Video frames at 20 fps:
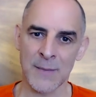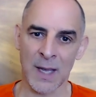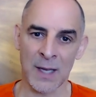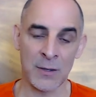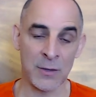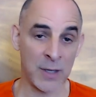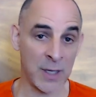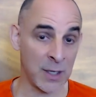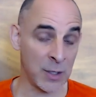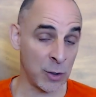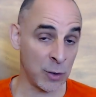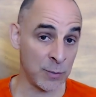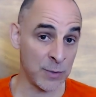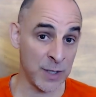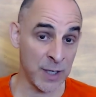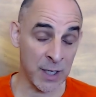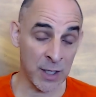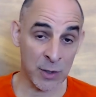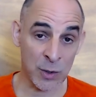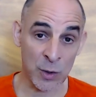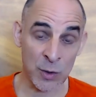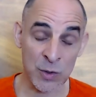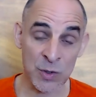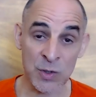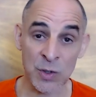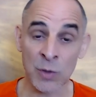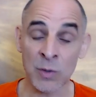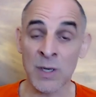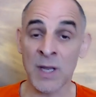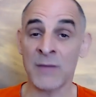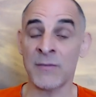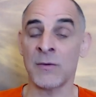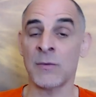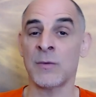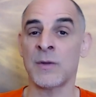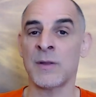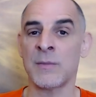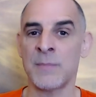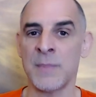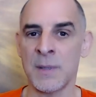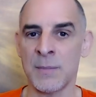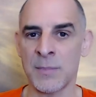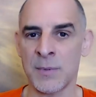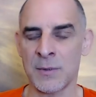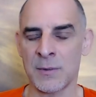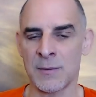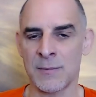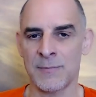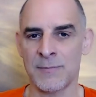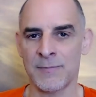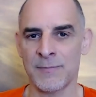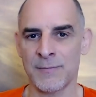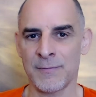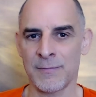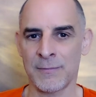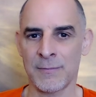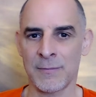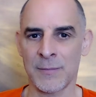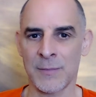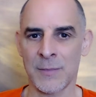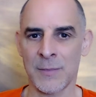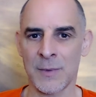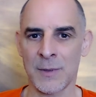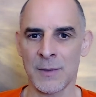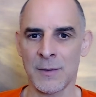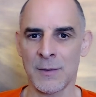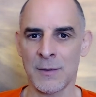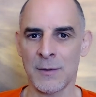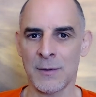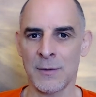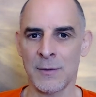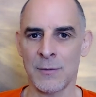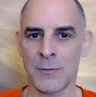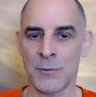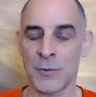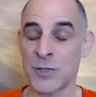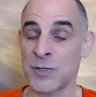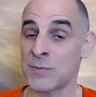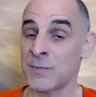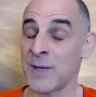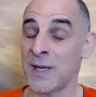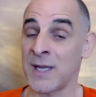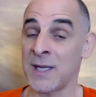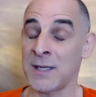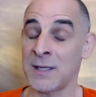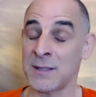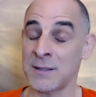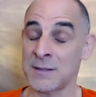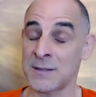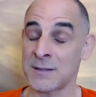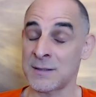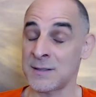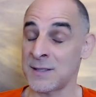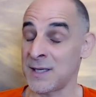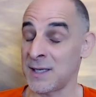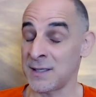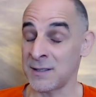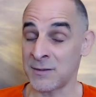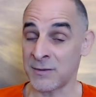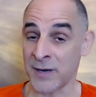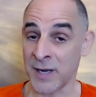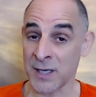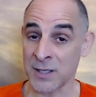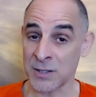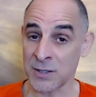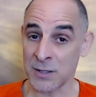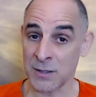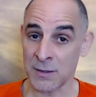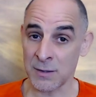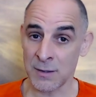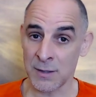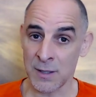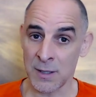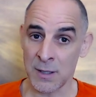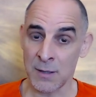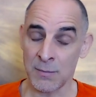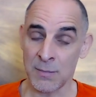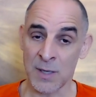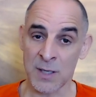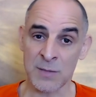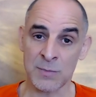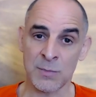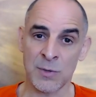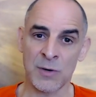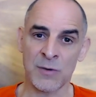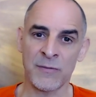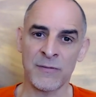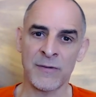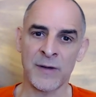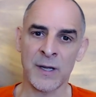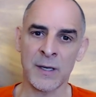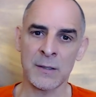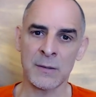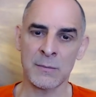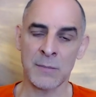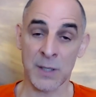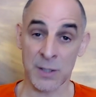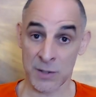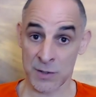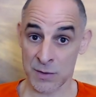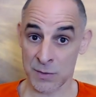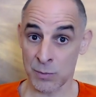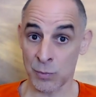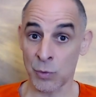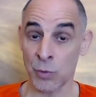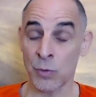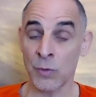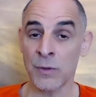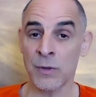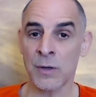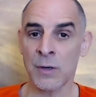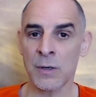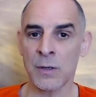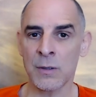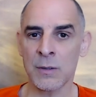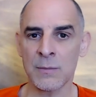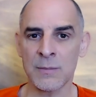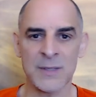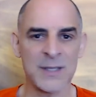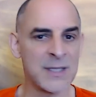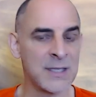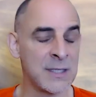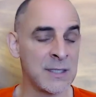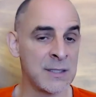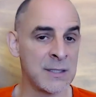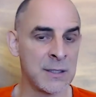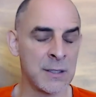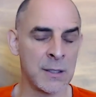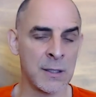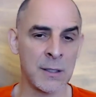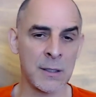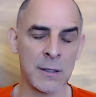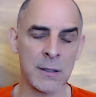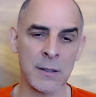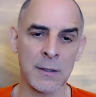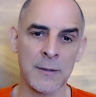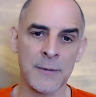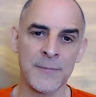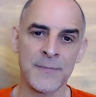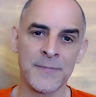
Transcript: And you can communicate on soul level with people, which makes the interaction much more fun, much smoother, it's easier,